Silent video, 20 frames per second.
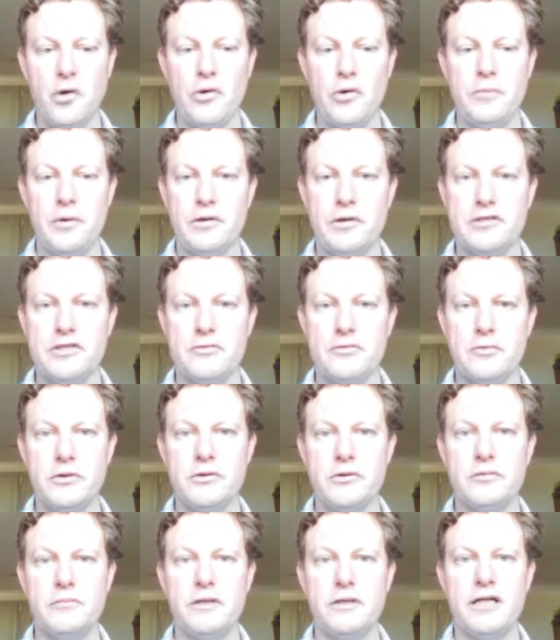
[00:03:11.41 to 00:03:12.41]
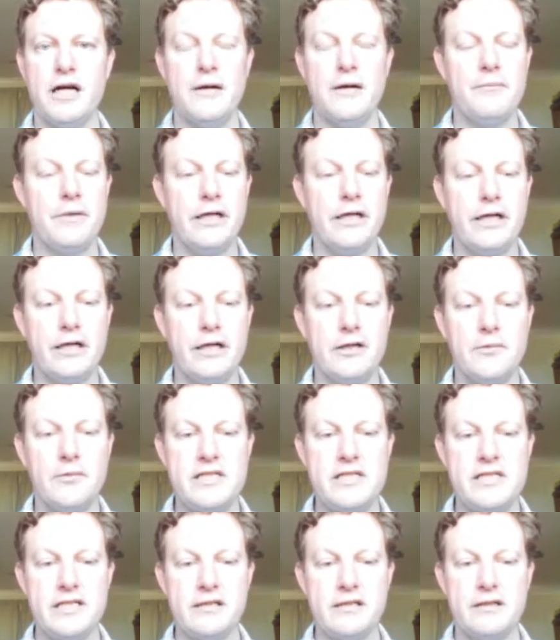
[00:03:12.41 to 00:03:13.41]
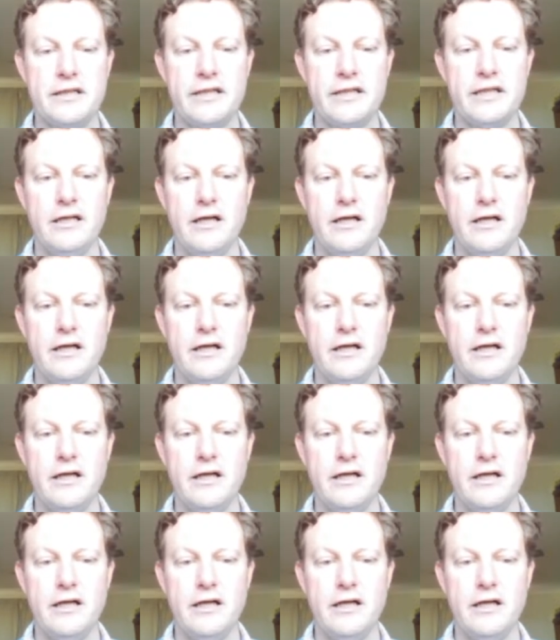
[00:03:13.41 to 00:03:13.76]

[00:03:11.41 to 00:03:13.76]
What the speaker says: robots will become increasingly